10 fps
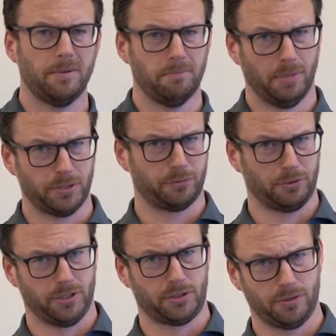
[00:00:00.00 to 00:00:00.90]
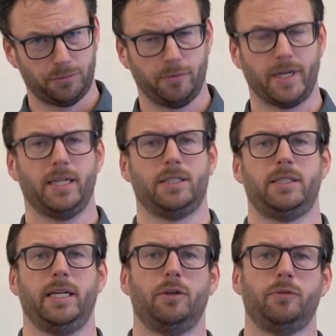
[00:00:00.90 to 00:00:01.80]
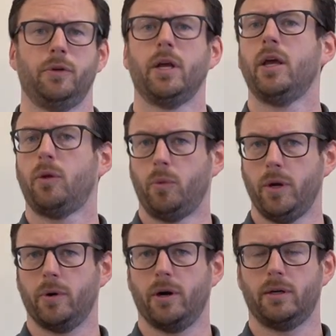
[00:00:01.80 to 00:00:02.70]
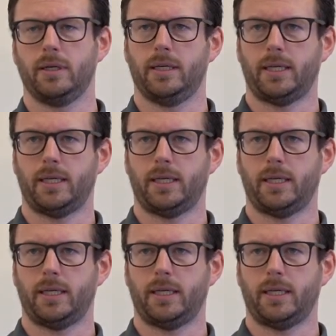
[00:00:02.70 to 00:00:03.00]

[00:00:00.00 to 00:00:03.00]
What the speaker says: But for the software itself, we were